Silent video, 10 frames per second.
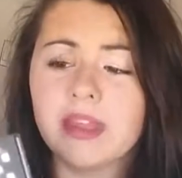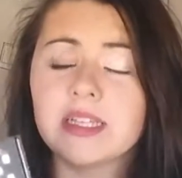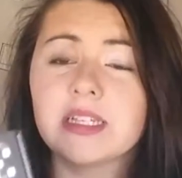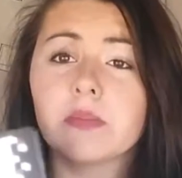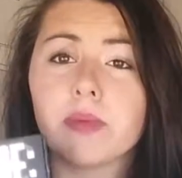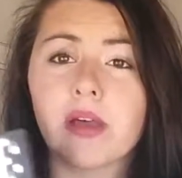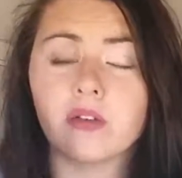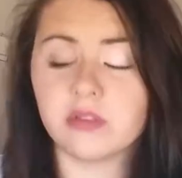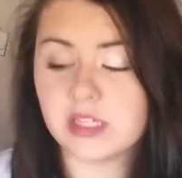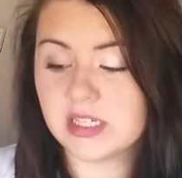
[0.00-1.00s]
But this is
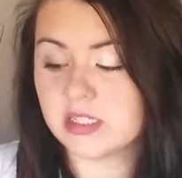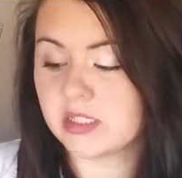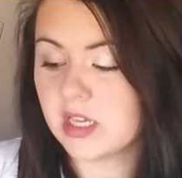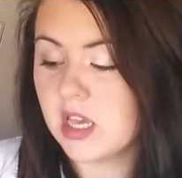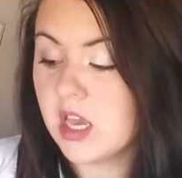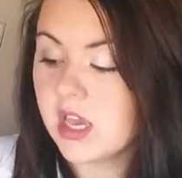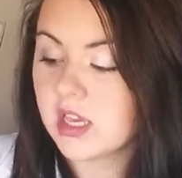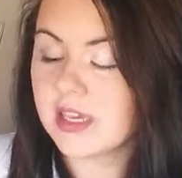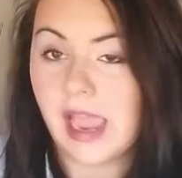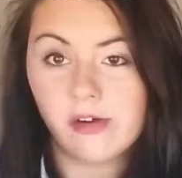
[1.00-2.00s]
about this
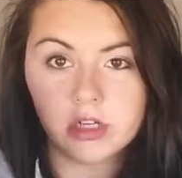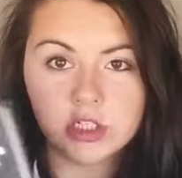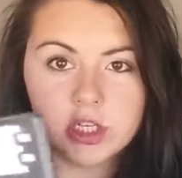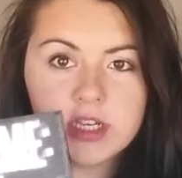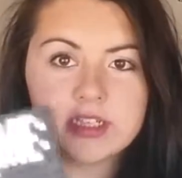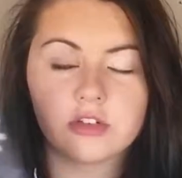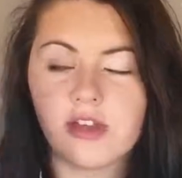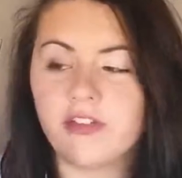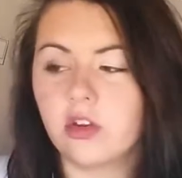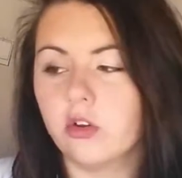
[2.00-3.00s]
character. It's a
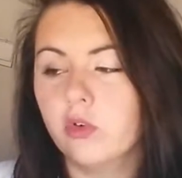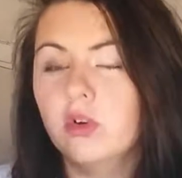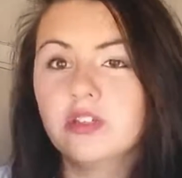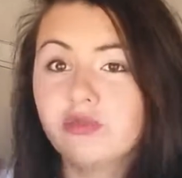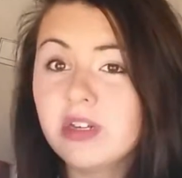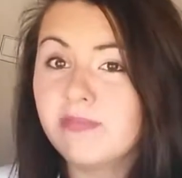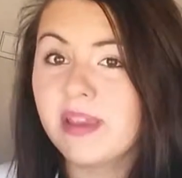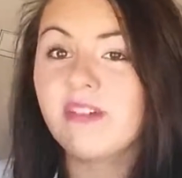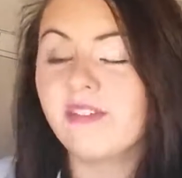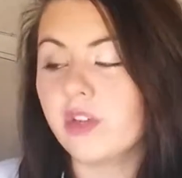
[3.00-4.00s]
graphic novel. It's a really
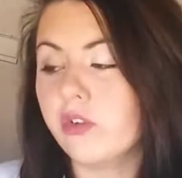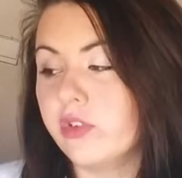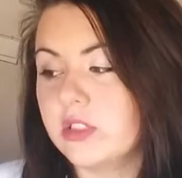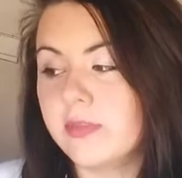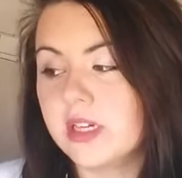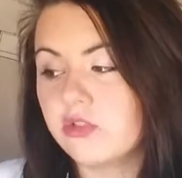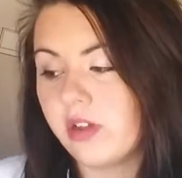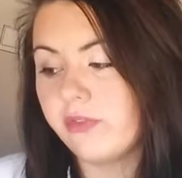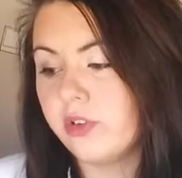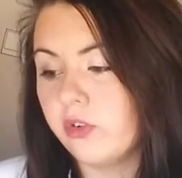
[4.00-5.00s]
big graphic novel. It's the biggest
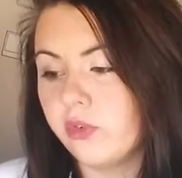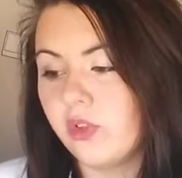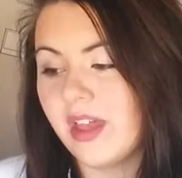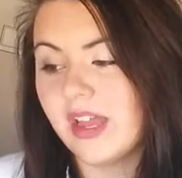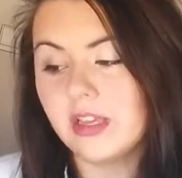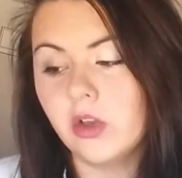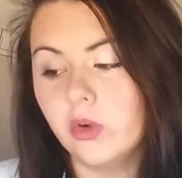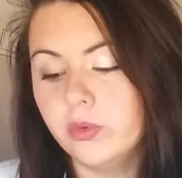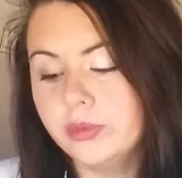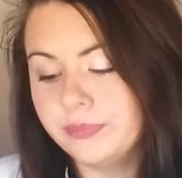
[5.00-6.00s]
graphic novel that I
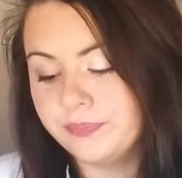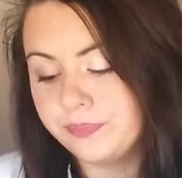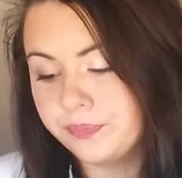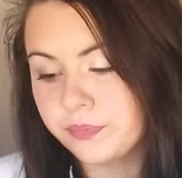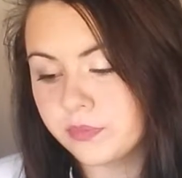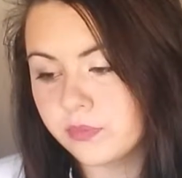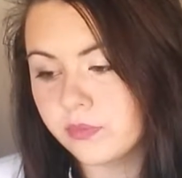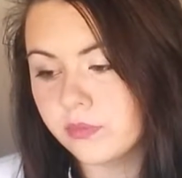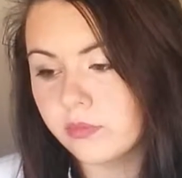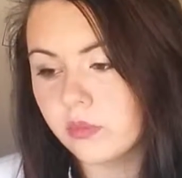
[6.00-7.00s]
own.
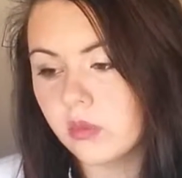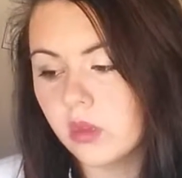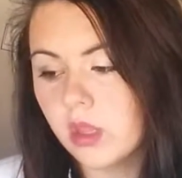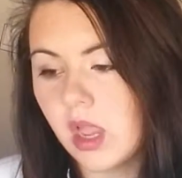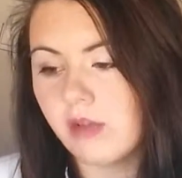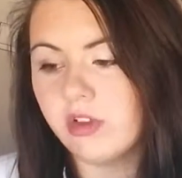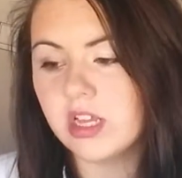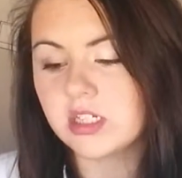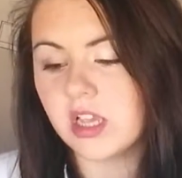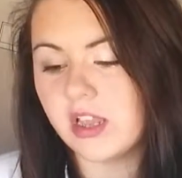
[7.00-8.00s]
I'm
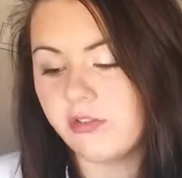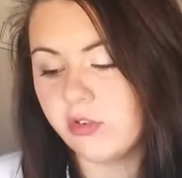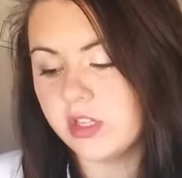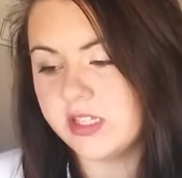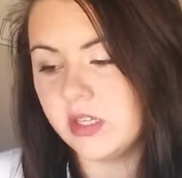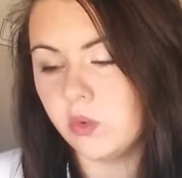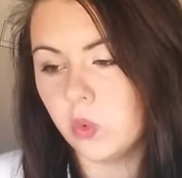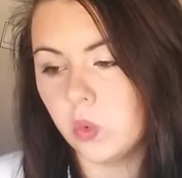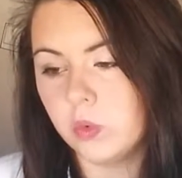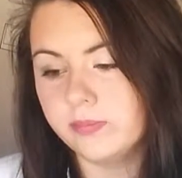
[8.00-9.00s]
really excited for the
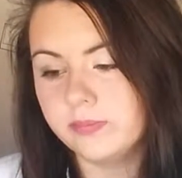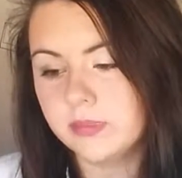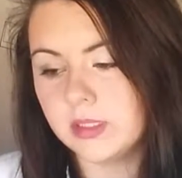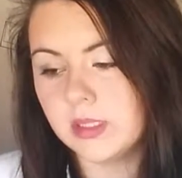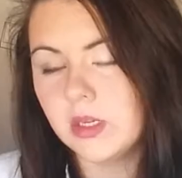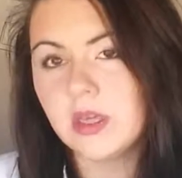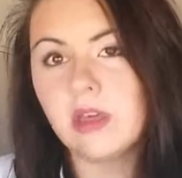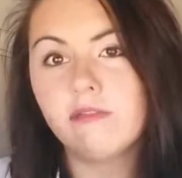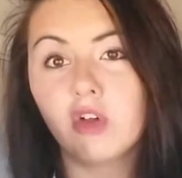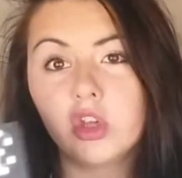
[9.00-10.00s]
sequel.
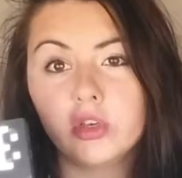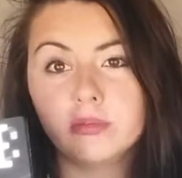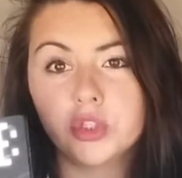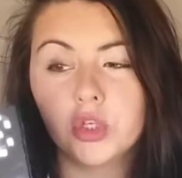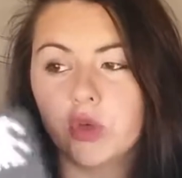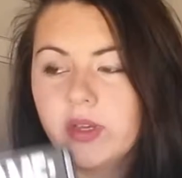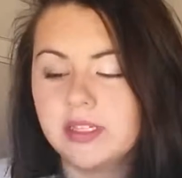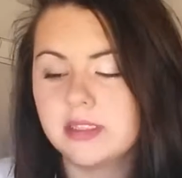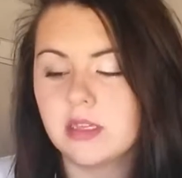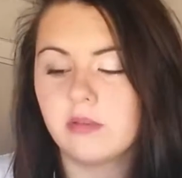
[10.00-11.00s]
Volume 2
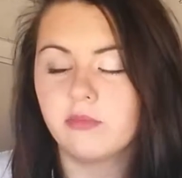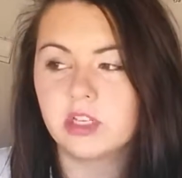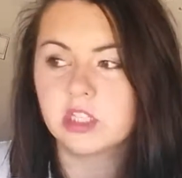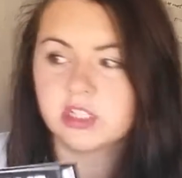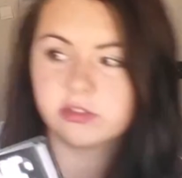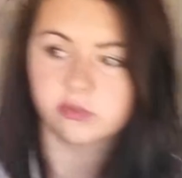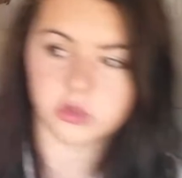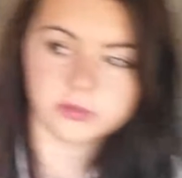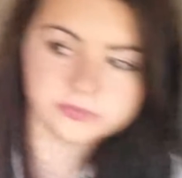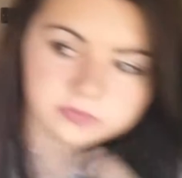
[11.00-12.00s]
is I'm excited
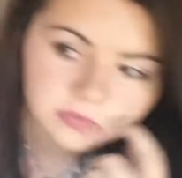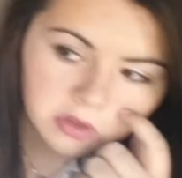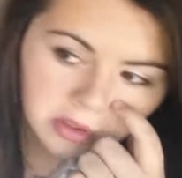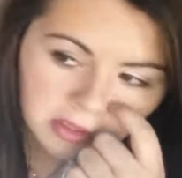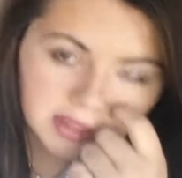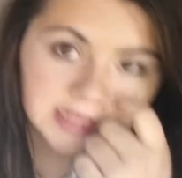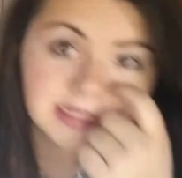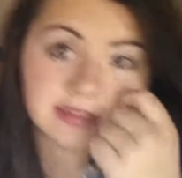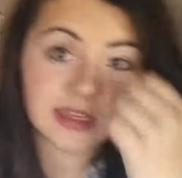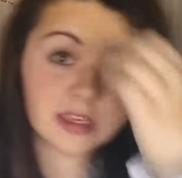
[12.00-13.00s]
for. That
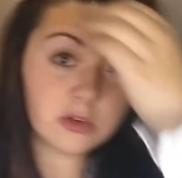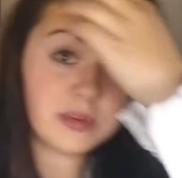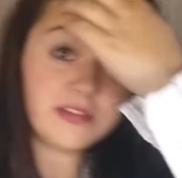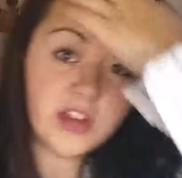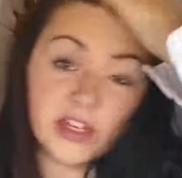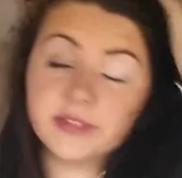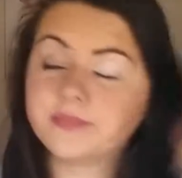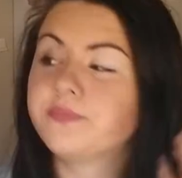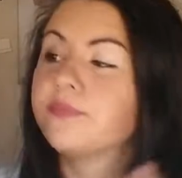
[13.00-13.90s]
sounds like it would be fun.